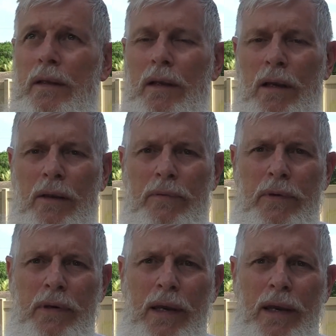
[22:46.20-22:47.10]
I love
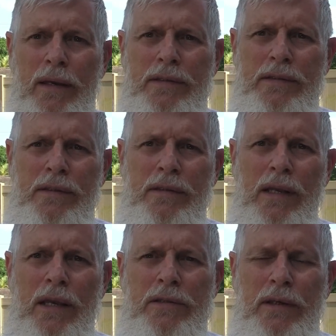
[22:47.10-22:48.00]
you guys.
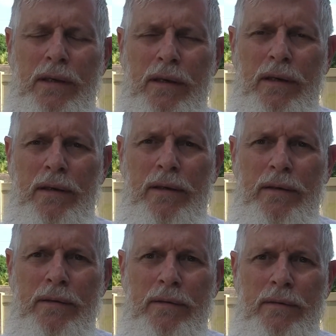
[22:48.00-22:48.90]
Thanks again.
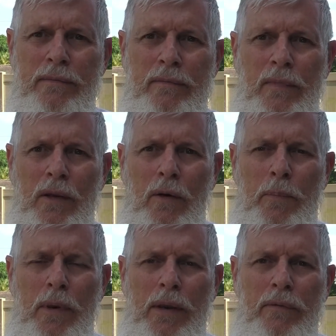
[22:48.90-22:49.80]

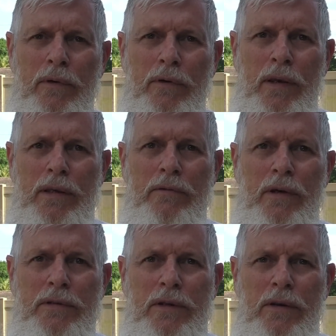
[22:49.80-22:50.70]
Hope you have a great
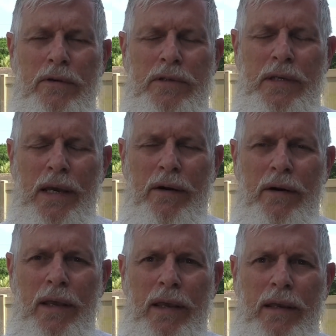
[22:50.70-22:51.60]
rest of your
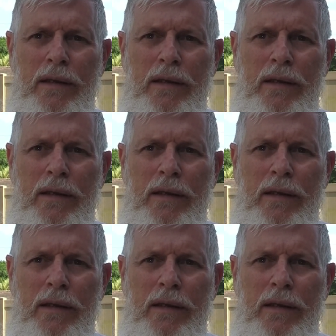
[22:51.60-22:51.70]
Saturday.